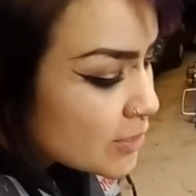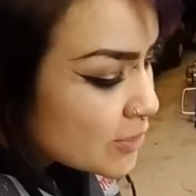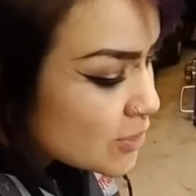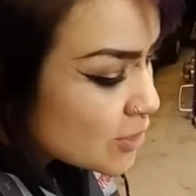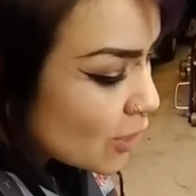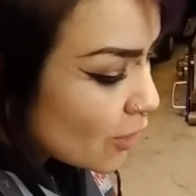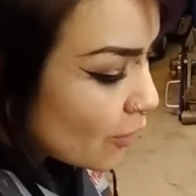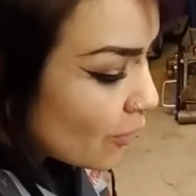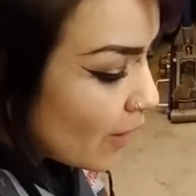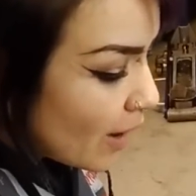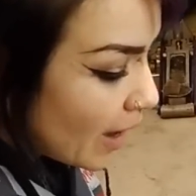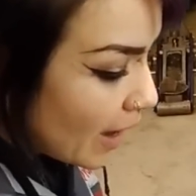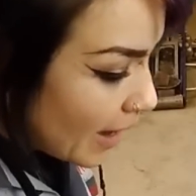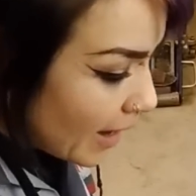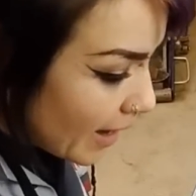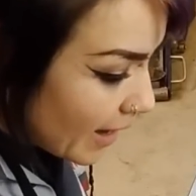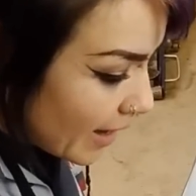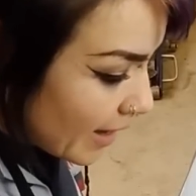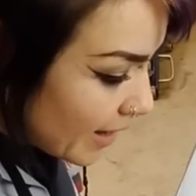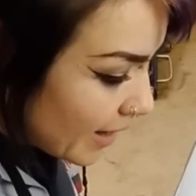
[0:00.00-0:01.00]
So
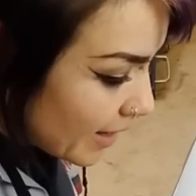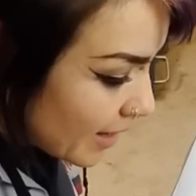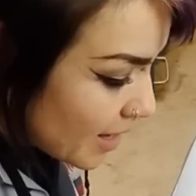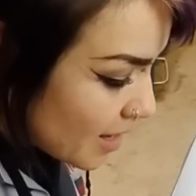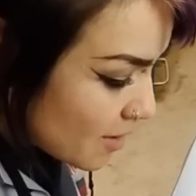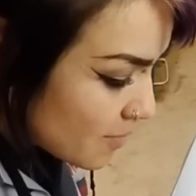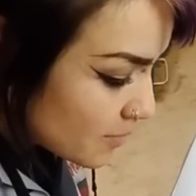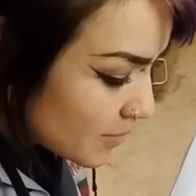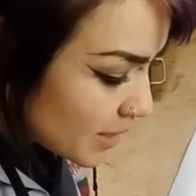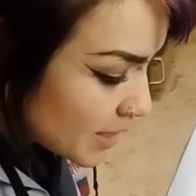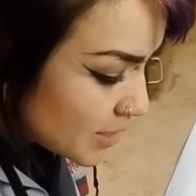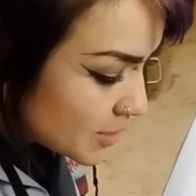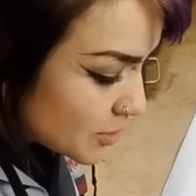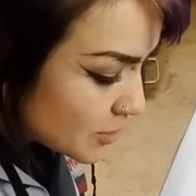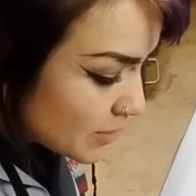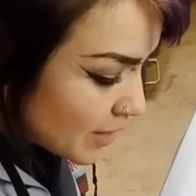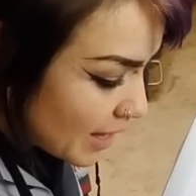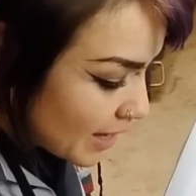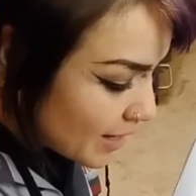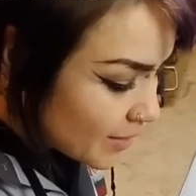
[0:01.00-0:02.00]
I am gonna
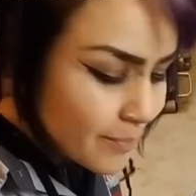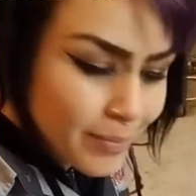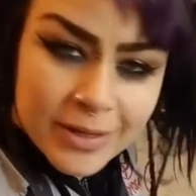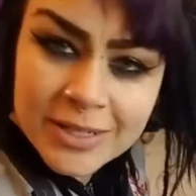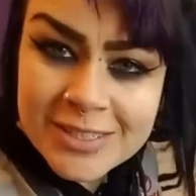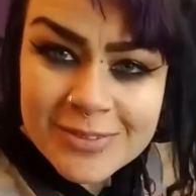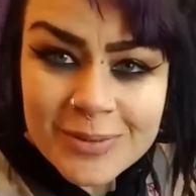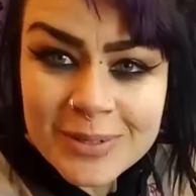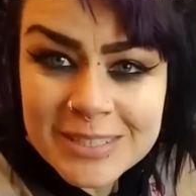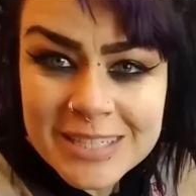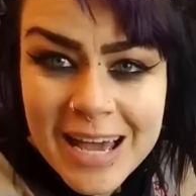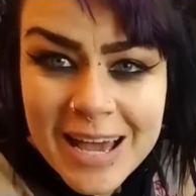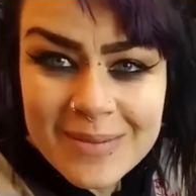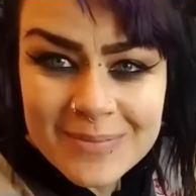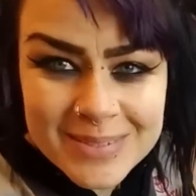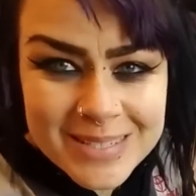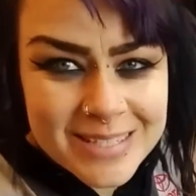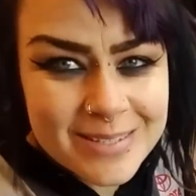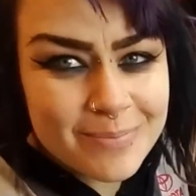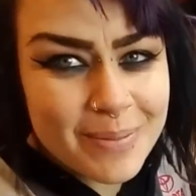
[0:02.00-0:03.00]
do that a bunch more
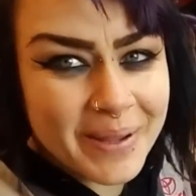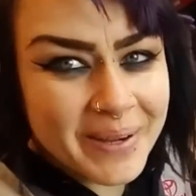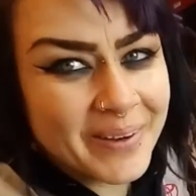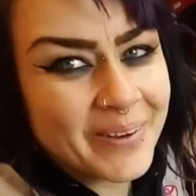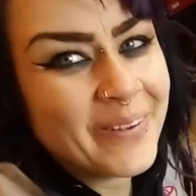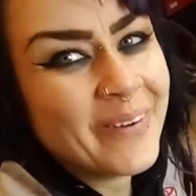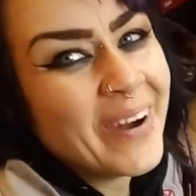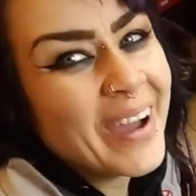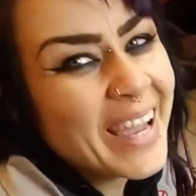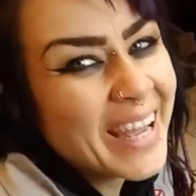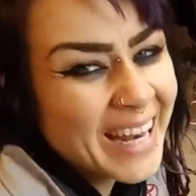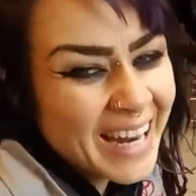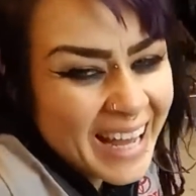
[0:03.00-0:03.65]
times because I'm paranoid.